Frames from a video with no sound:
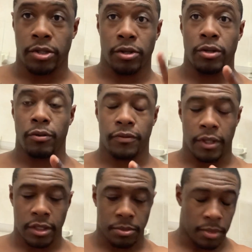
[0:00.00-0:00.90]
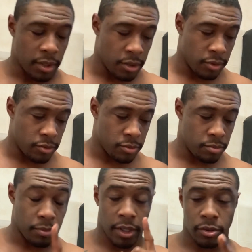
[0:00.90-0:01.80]
turn the notification button on,
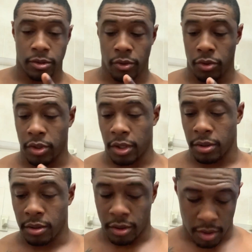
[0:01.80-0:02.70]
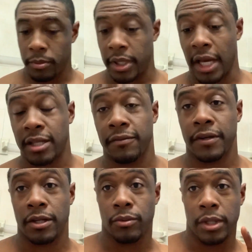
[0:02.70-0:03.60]
bell, so you can be
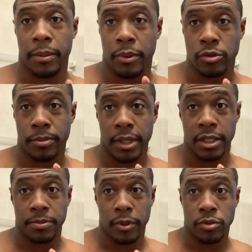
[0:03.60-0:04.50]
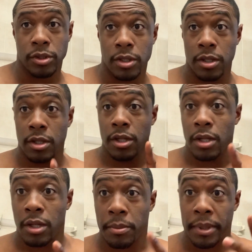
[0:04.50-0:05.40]
activated when I post my next post.
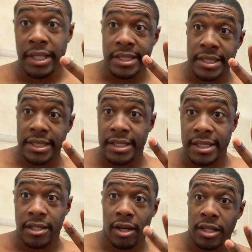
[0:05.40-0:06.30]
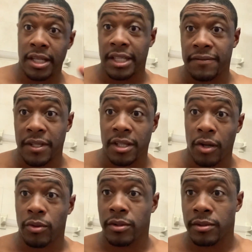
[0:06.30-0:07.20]
Peace. See y'all in the next video.